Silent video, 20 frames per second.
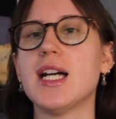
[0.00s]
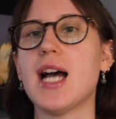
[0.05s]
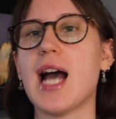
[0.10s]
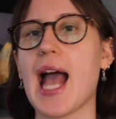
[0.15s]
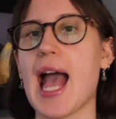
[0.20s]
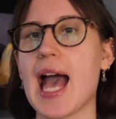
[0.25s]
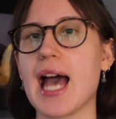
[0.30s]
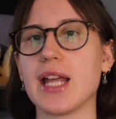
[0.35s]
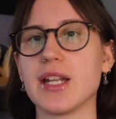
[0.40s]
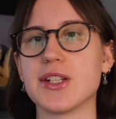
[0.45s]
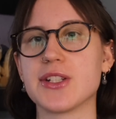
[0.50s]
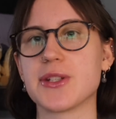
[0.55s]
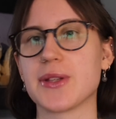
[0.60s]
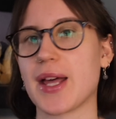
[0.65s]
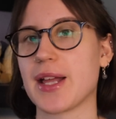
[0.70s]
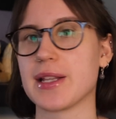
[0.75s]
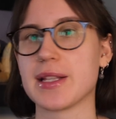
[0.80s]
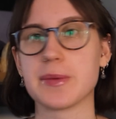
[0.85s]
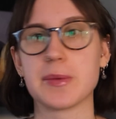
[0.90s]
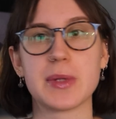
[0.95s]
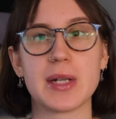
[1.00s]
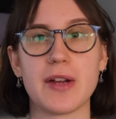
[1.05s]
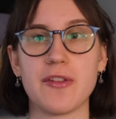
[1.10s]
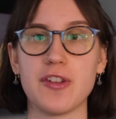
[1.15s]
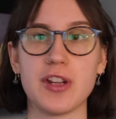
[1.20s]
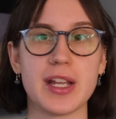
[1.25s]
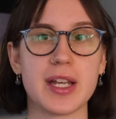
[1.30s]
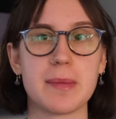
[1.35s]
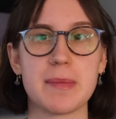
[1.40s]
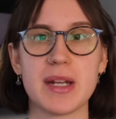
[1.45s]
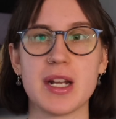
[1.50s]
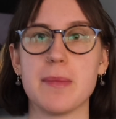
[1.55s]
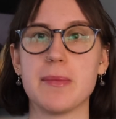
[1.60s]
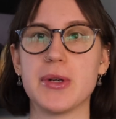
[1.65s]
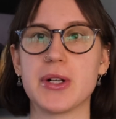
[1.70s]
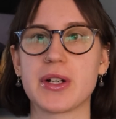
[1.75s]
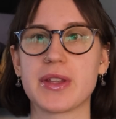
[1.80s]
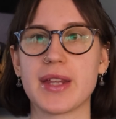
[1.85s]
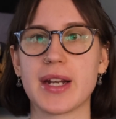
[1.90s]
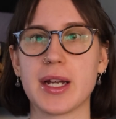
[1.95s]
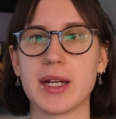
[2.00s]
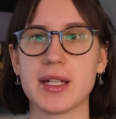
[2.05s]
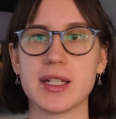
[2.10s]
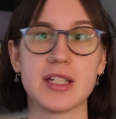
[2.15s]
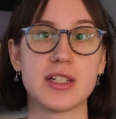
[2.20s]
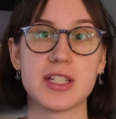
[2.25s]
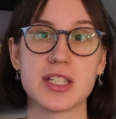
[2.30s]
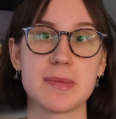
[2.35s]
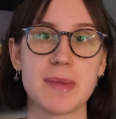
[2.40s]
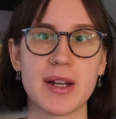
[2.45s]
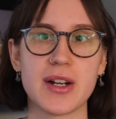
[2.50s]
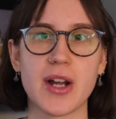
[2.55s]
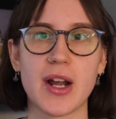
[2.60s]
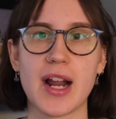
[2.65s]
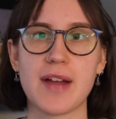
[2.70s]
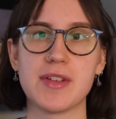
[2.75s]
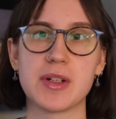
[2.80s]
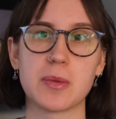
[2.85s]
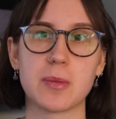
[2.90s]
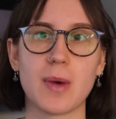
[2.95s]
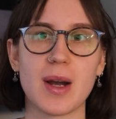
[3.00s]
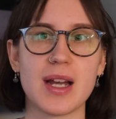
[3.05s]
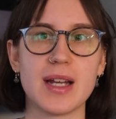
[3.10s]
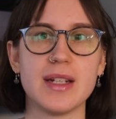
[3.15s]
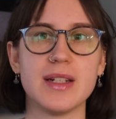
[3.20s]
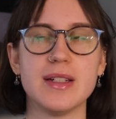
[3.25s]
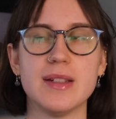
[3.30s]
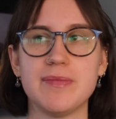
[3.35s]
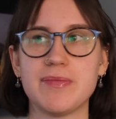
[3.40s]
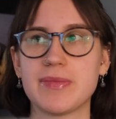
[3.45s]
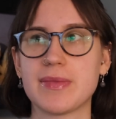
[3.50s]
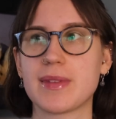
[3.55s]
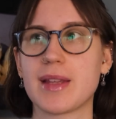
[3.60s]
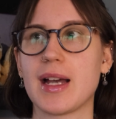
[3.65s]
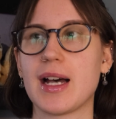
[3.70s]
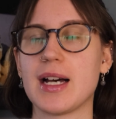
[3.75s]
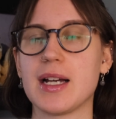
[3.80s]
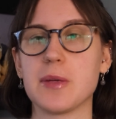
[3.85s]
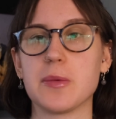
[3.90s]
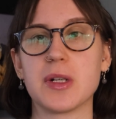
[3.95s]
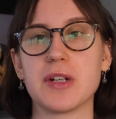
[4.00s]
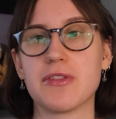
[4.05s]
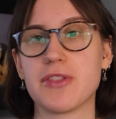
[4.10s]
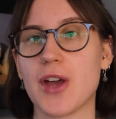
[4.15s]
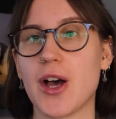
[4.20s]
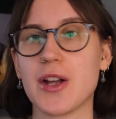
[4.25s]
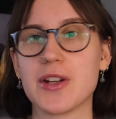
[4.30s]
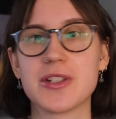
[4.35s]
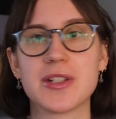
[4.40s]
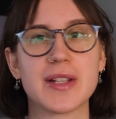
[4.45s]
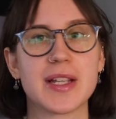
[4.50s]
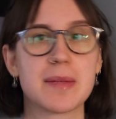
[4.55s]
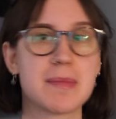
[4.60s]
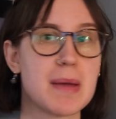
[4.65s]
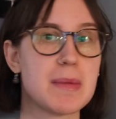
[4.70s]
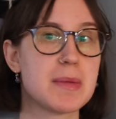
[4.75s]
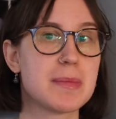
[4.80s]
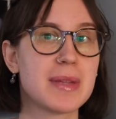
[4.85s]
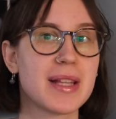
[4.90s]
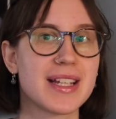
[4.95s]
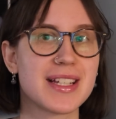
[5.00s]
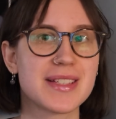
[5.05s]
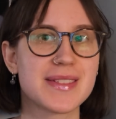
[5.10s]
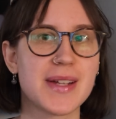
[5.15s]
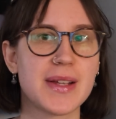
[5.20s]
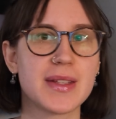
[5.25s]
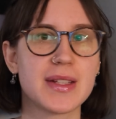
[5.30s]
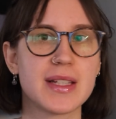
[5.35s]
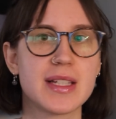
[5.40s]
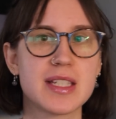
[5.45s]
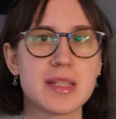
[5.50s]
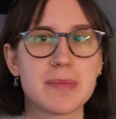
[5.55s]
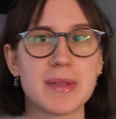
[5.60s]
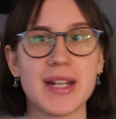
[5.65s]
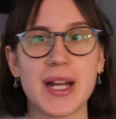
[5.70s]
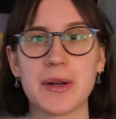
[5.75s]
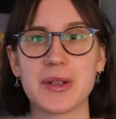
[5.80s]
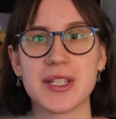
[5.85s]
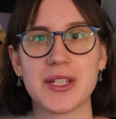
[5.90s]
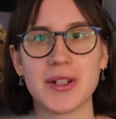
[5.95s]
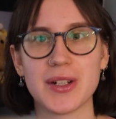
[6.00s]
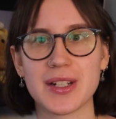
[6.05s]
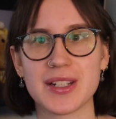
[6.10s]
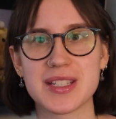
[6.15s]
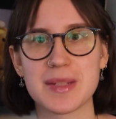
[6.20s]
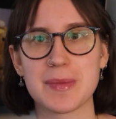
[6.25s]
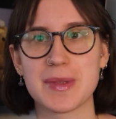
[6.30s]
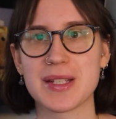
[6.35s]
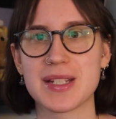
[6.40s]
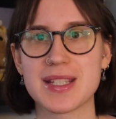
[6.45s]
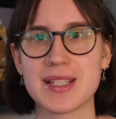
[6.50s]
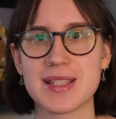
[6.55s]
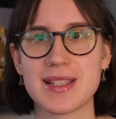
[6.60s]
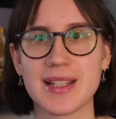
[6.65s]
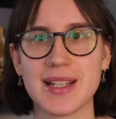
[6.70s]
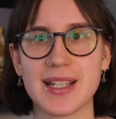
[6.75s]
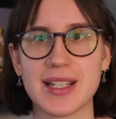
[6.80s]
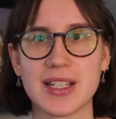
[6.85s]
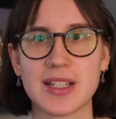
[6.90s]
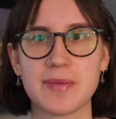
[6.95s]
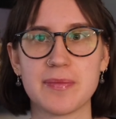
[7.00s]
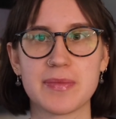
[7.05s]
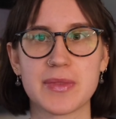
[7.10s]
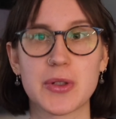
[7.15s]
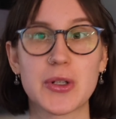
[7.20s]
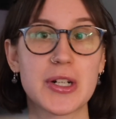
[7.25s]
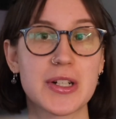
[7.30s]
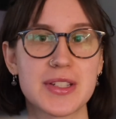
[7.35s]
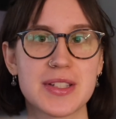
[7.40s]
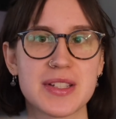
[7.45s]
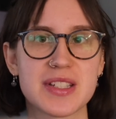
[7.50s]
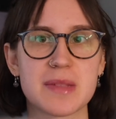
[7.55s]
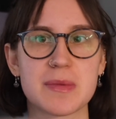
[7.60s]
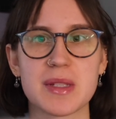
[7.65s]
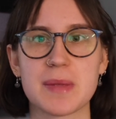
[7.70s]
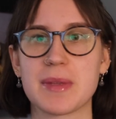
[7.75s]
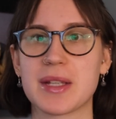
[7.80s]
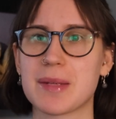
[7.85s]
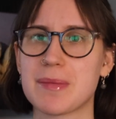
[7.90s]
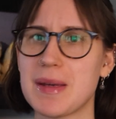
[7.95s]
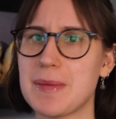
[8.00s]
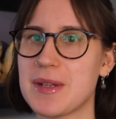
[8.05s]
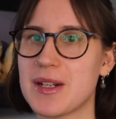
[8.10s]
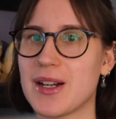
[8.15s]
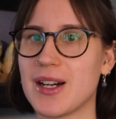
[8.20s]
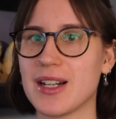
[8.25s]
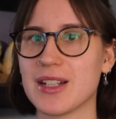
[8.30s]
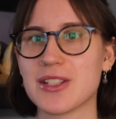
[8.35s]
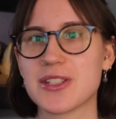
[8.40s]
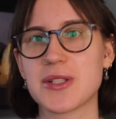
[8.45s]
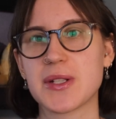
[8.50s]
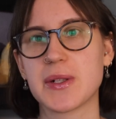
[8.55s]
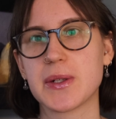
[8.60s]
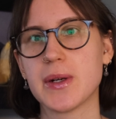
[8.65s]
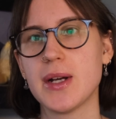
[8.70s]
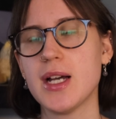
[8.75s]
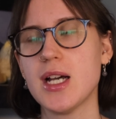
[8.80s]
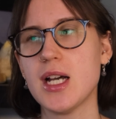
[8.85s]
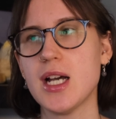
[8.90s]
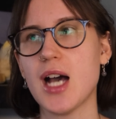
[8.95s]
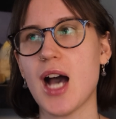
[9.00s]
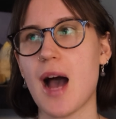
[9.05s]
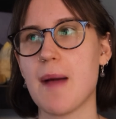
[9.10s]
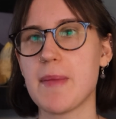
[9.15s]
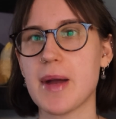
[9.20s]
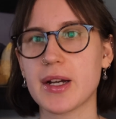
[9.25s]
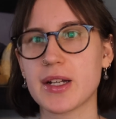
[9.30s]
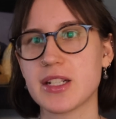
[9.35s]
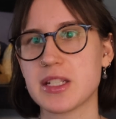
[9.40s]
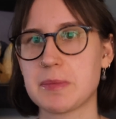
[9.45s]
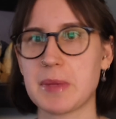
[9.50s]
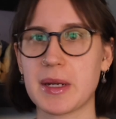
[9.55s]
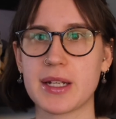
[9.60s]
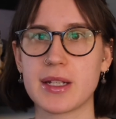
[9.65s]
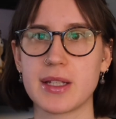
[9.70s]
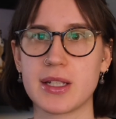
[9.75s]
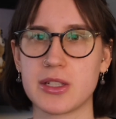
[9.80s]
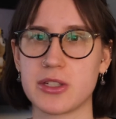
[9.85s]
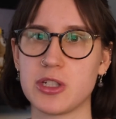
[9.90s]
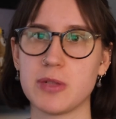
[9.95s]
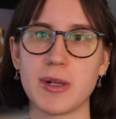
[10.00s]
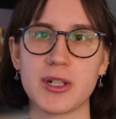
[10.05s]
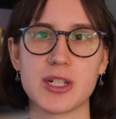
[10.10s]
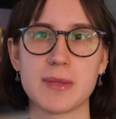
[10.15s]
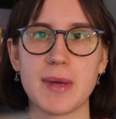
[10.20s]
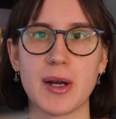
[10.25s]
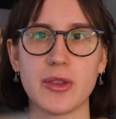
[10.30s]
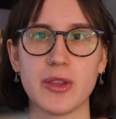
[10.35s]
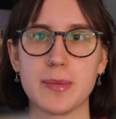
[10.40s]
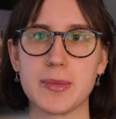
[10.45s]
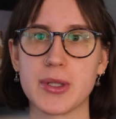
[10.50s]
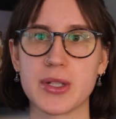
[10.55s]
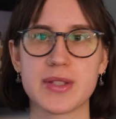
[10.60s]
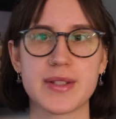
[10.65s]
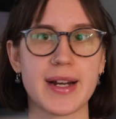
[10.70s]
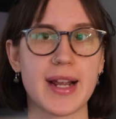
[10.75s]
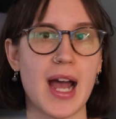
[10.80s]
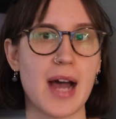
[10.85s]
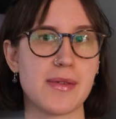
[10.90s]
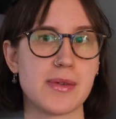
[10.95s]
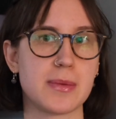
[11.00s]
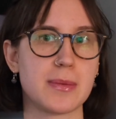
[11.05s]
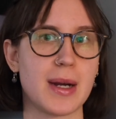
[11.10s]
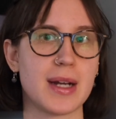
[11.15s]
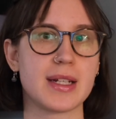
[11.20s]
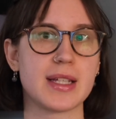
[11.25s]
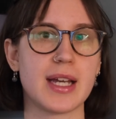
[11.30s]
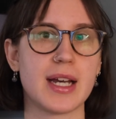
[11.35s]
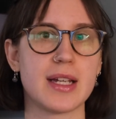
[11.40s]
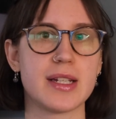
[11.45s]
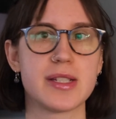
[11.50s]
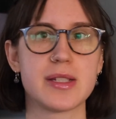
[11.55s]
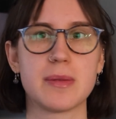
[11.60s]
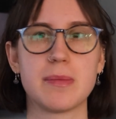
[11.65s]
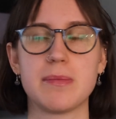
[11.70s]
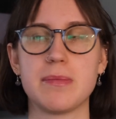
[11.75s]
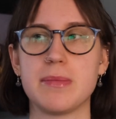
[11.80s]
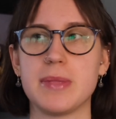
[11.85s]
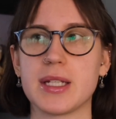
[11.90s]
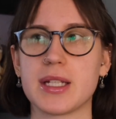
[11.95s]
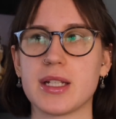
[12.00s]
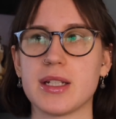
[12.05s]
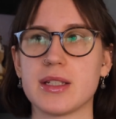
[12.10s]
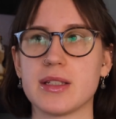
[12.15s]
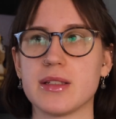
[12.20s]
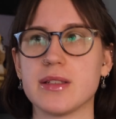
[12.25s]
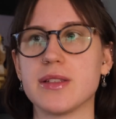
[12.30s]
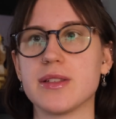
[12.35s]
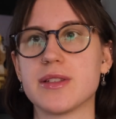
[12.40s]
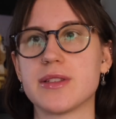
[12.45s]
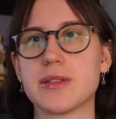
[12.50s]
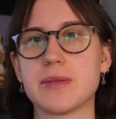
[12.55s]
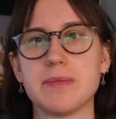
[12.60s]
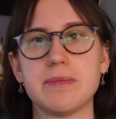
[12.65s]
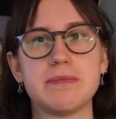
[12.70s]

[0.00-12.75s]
And so that would have like been a book that despite not having read, I would have thought to like maybe place on the list. But now hearing some of these like criticisms, I'm like, maybe not. So I'm not going to speculate too much about the books that I haven't read yet, because